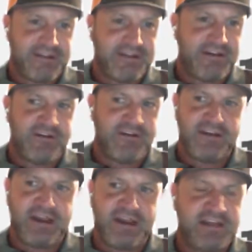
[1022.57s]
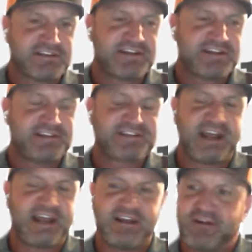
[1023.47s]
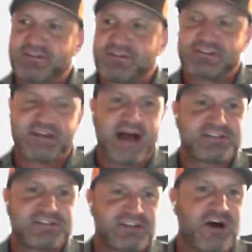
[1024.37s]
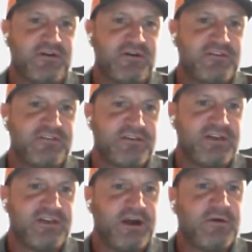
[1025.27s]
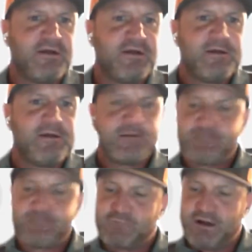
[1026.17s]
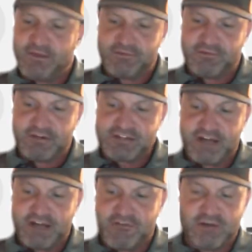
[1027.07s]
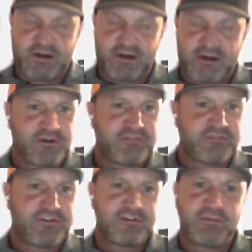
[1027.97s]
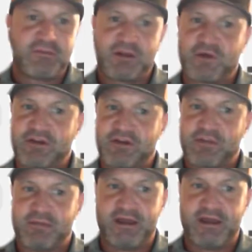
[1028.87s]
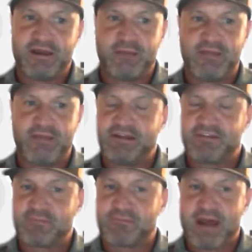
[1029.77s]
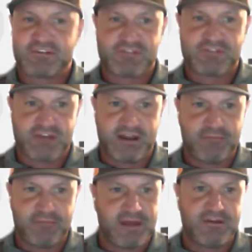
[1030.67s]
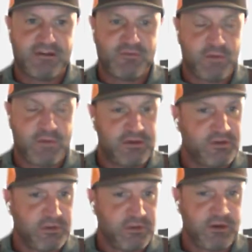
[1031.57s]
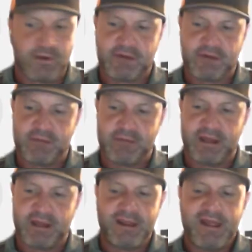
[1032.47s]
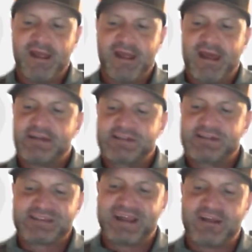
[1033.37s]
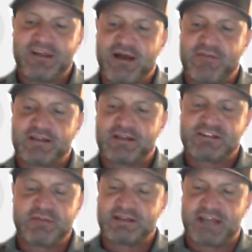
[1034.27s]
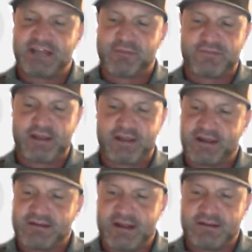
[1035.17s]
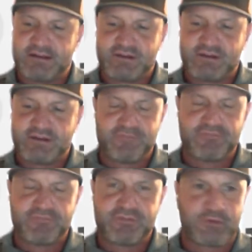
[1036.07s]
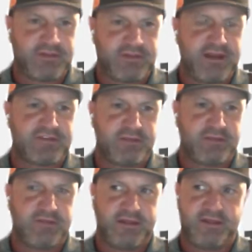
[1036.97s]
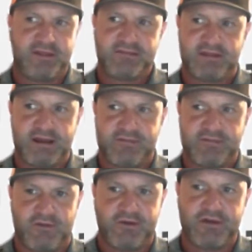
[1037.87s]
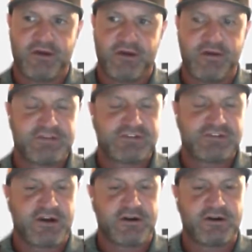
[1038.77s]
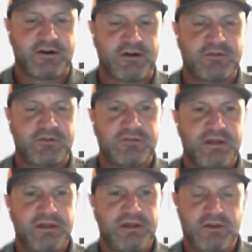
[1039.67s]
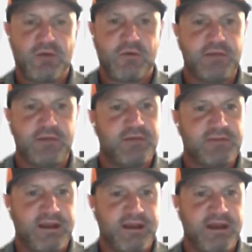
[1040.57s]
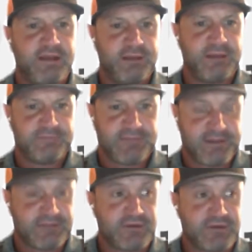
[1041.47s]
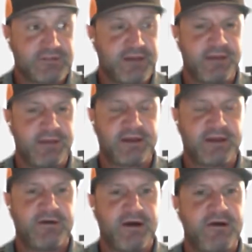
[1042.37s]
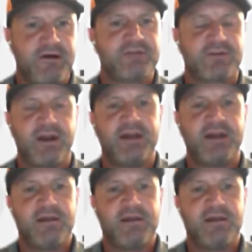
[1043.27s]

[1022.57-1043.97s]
And he's saying, it's not slow, Well, I mean, first off, women are proved to be quicker than men. I mean, they did this massive study. Women do play quicker than men. And it's just like, I've had so many examples. Like I took 3 ladies on a playing lesson not long ago, and the starter goes, we're really busy today to me. This is what he said to me. I go, oh, that's great.